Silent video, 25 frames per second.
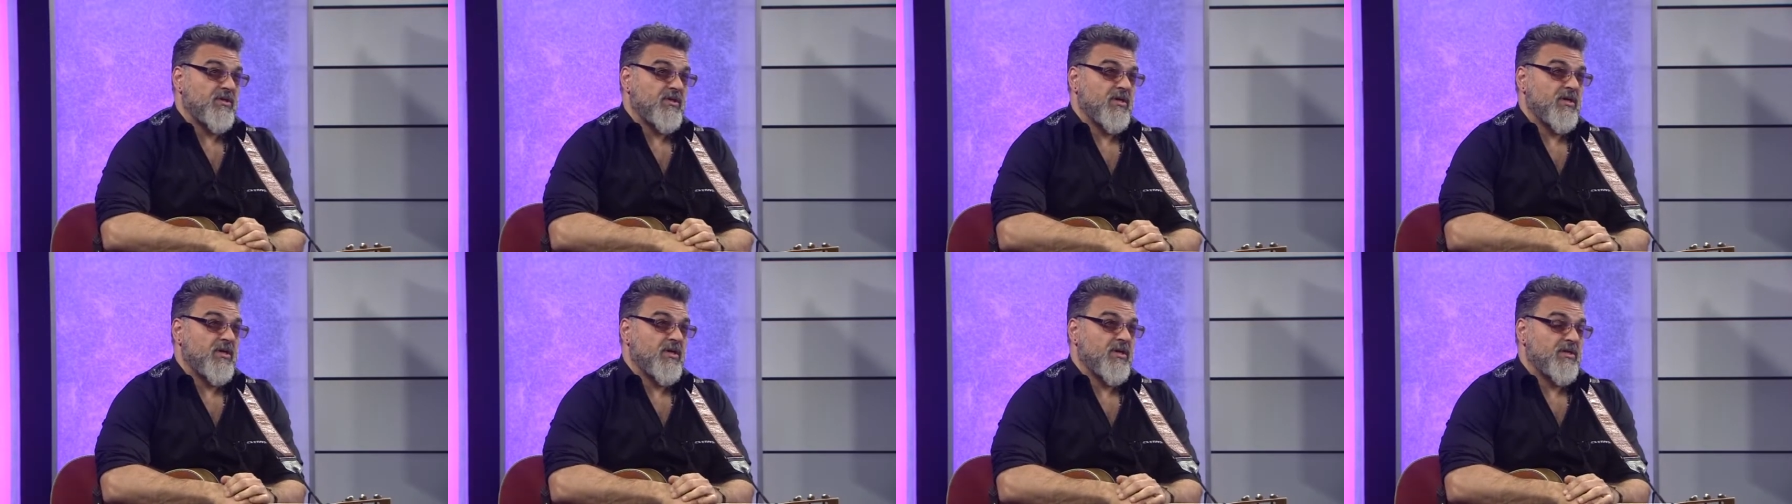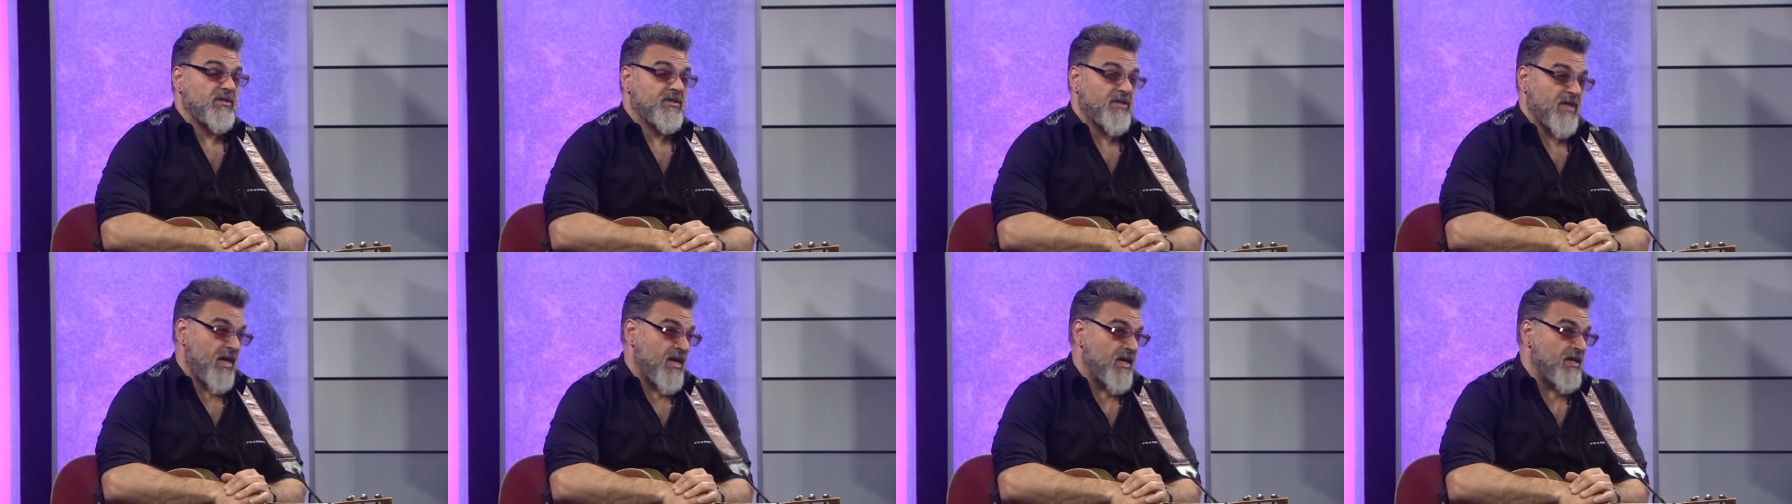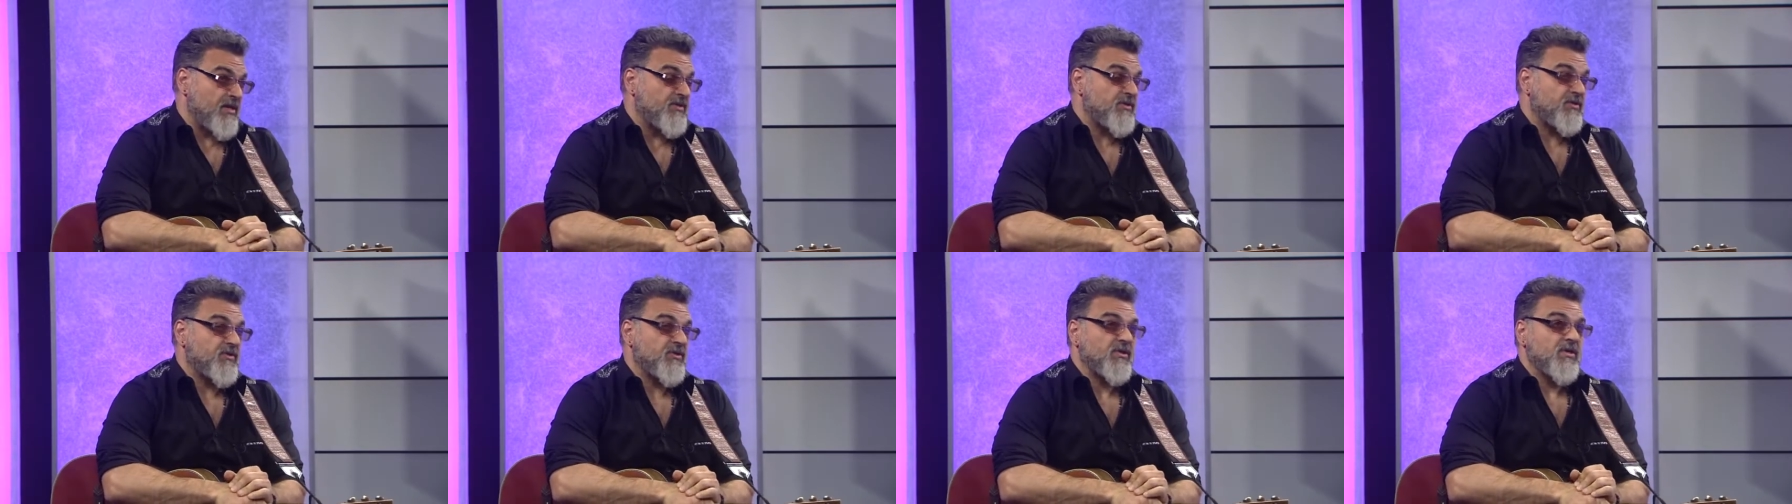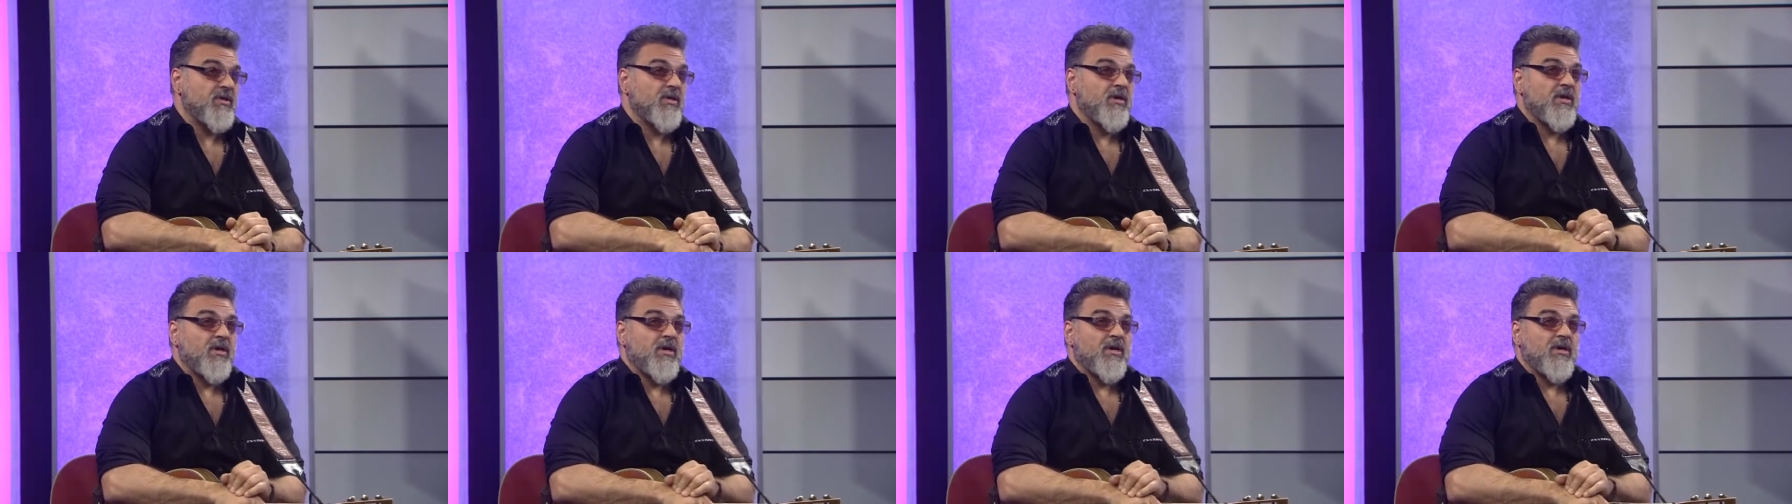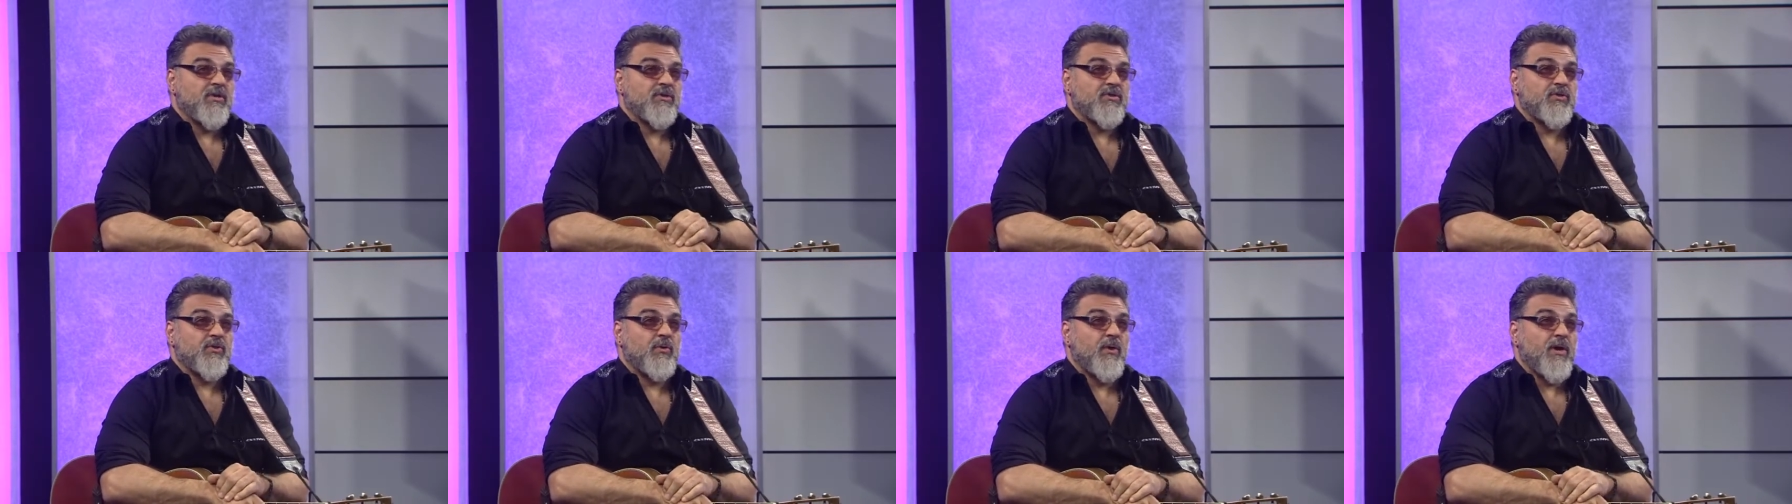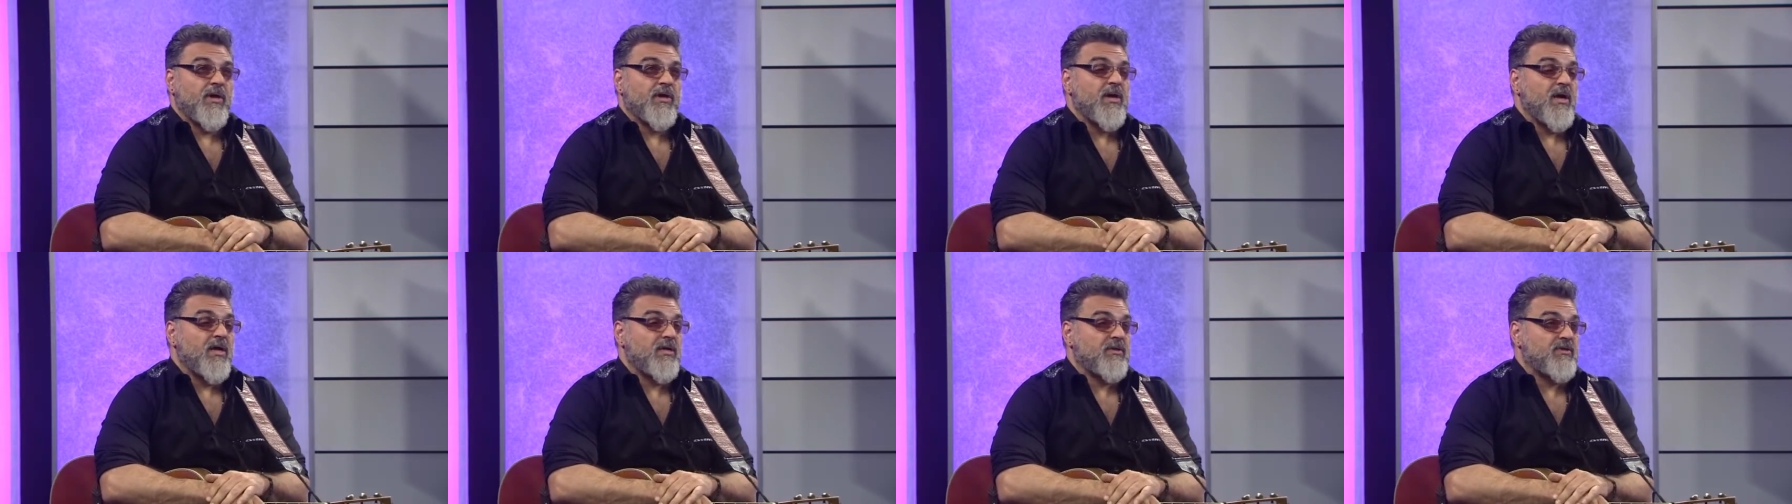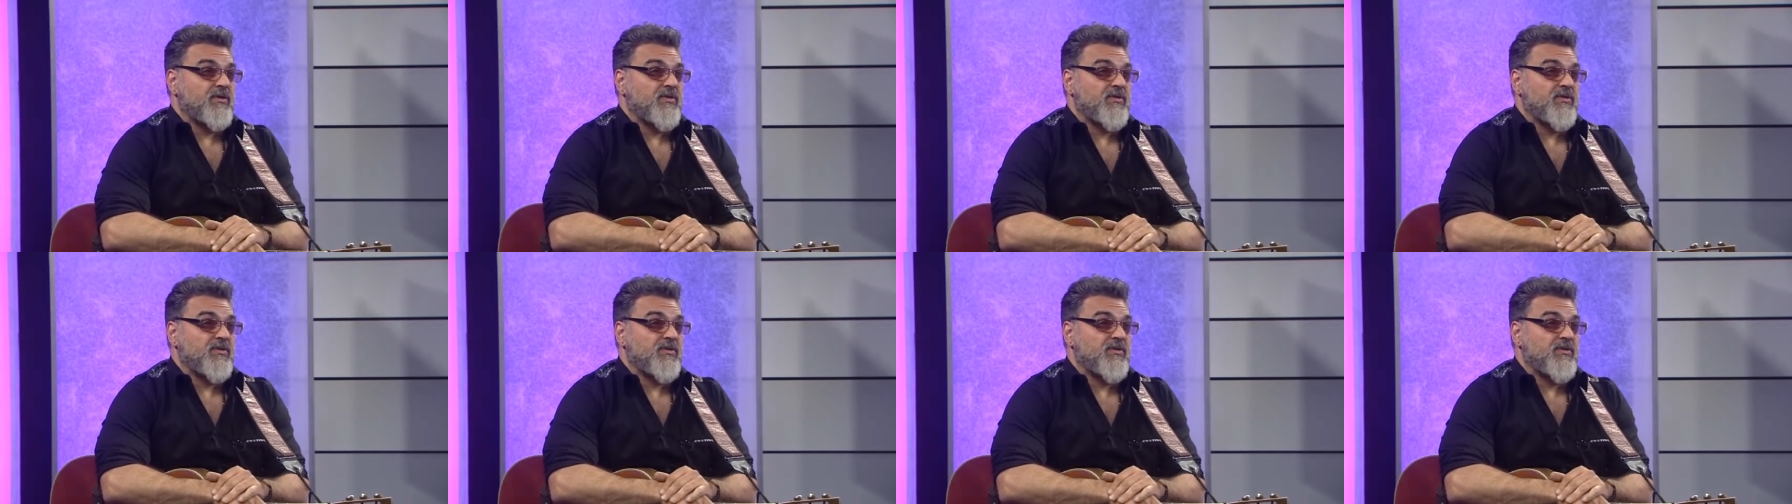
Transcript: uh, days. Mm-hmm. So I got